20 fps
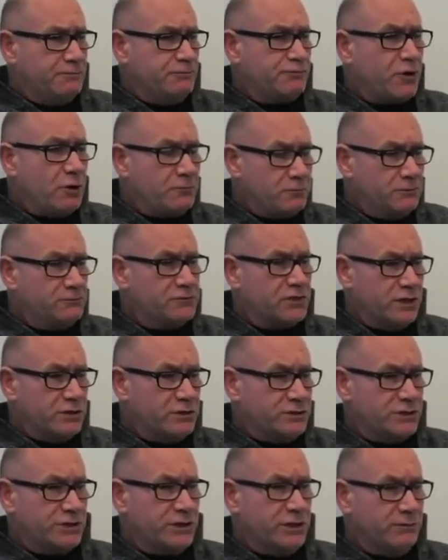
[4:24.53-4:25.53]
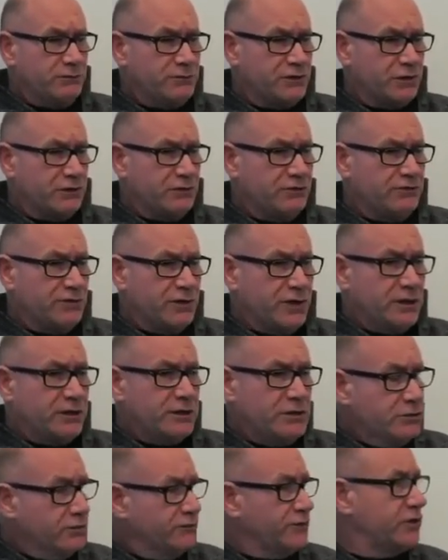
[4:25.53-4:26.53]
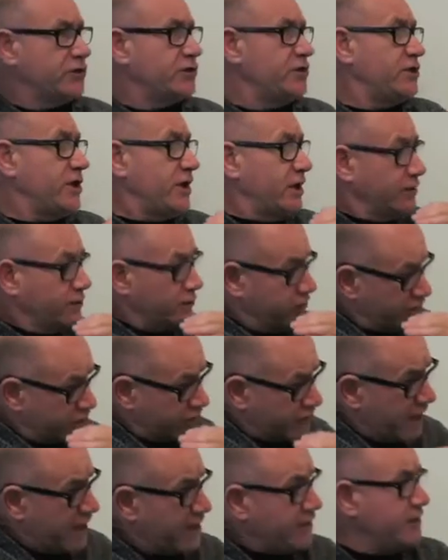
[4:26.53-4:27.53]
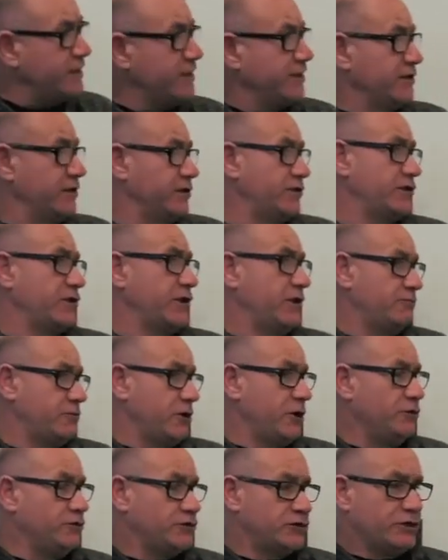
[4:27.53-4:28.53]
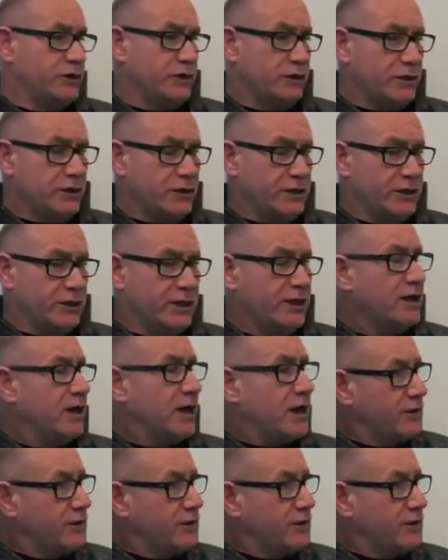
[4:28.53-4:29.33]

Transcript: problems in terms of universities understanding this approach to learning,